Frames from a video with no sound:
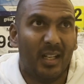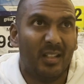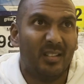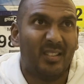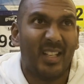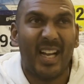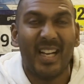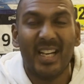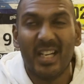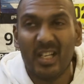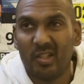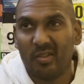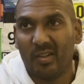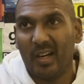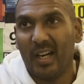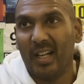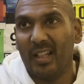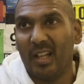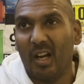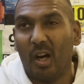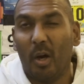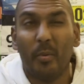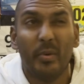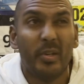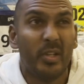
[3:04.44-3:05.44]
a daily train
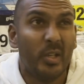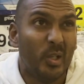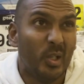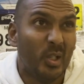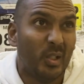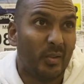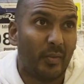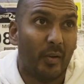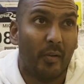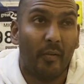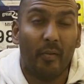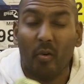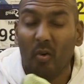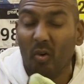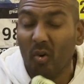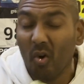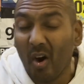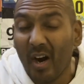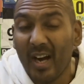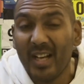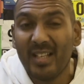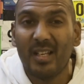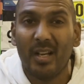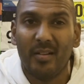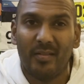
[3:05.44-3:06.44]
that I would use for a
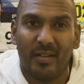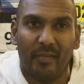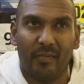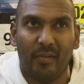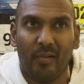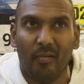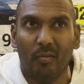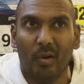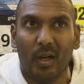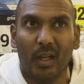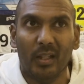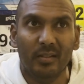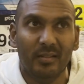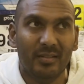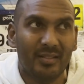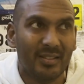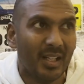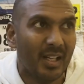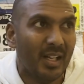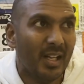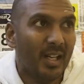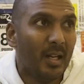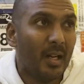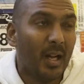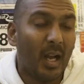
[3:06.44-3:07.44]
variety of different runs
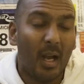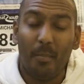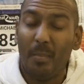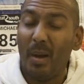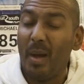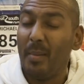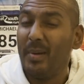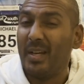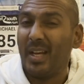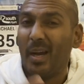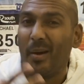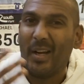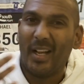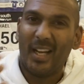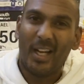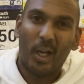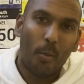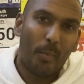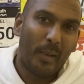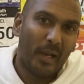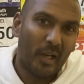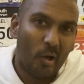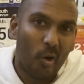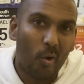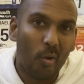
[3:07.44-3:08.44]
and maybe going a little
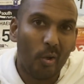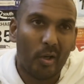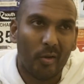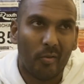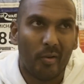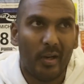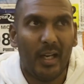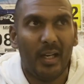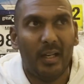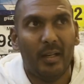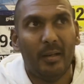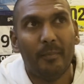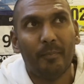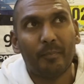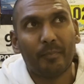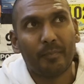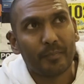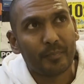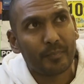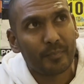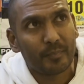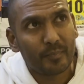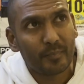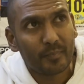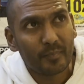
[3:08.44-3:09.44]
bit longer in,
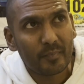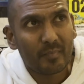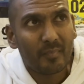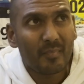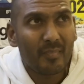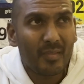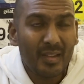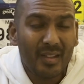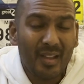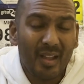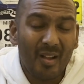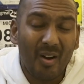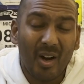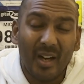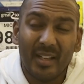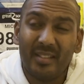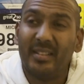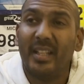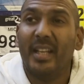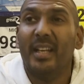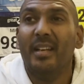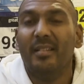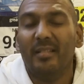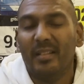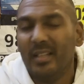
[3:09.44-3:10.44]
I
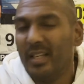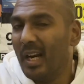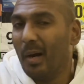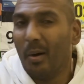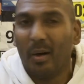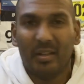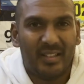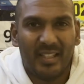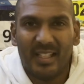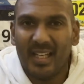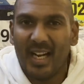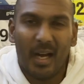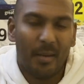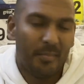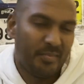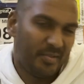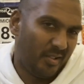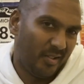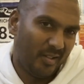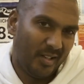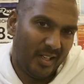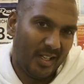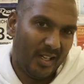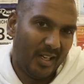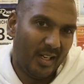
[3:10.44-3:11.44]
didn't
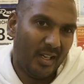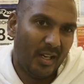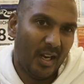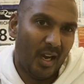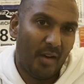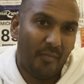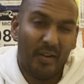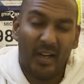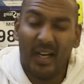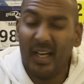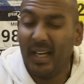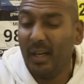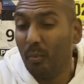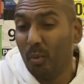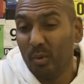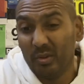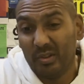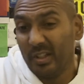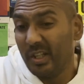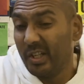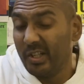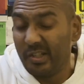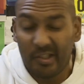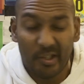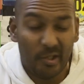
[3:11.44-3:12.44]
absolutely love it. And it
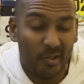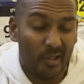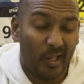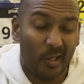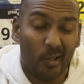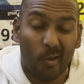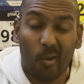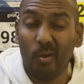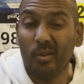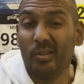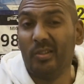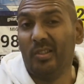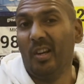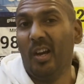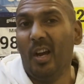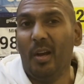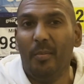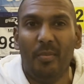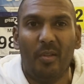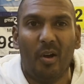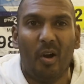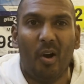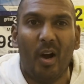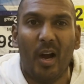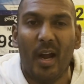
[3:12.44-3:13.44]
wasn't a shoe that long
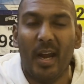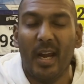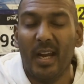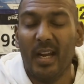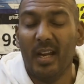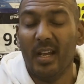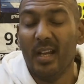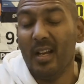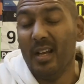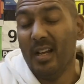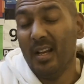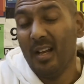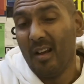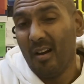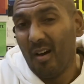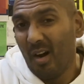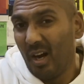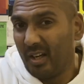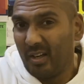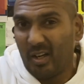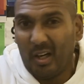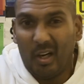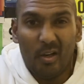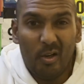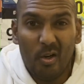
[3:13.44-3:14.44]
term that I
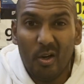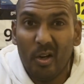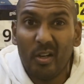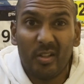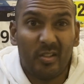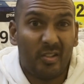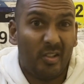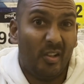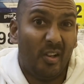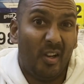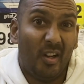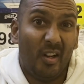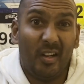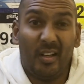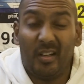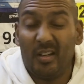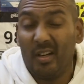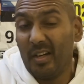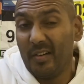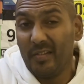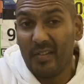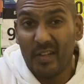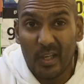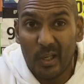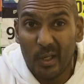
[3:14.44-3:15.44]
kind of looked to
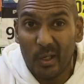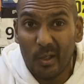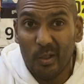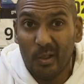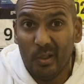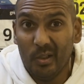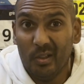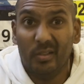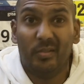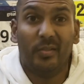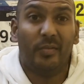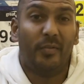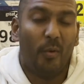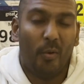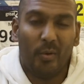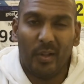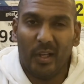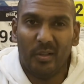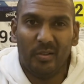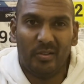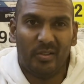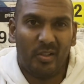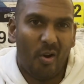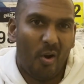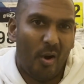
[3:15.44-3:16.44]
kind of use for
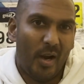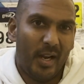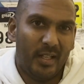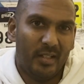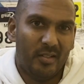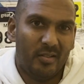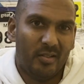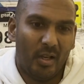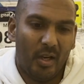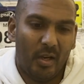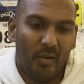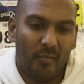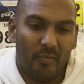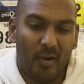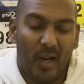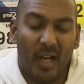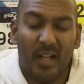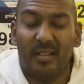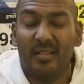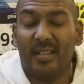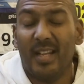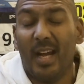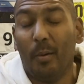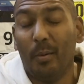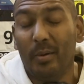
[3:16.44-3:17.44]
those kinds of
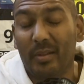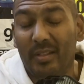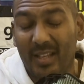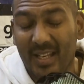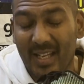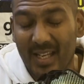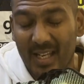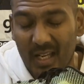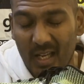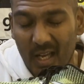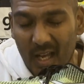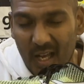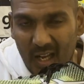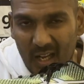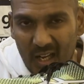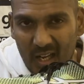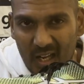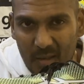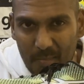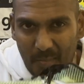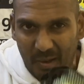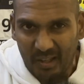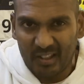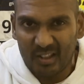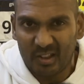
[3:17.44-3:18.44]
runs. Now with the
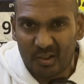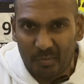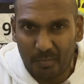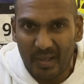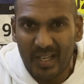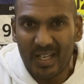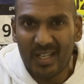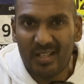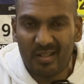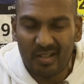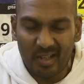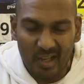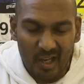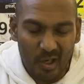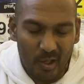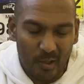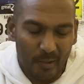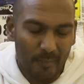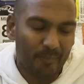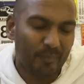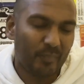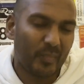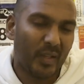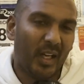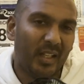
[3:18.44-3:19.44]
Magic Speed
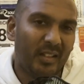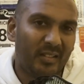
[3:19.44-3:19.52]
2, I